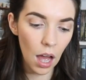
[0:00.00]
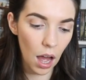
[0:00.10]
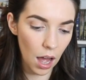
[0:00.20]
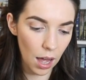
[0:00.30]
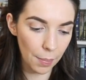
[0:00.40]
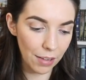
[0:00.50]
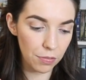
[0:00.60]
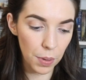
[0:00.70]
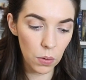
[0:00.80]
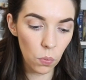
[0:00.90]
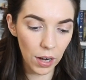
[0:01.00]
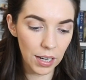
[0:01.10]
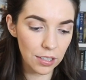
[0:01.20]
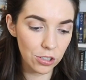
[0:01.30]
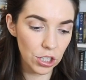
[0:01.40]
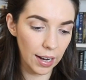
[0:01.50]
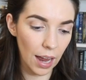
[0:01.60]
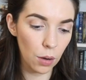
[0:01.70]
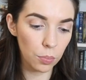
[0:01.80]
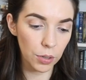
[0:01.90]
I've been wanting to check
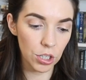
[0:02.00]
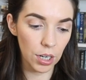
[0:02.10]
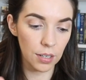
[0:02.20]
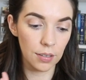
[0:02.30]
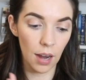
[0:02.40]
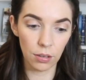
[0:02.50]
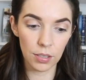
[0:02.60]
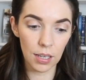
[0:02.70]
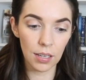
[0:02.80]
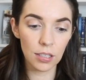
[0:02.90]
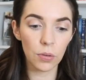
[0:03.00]
out Bridget Nelson,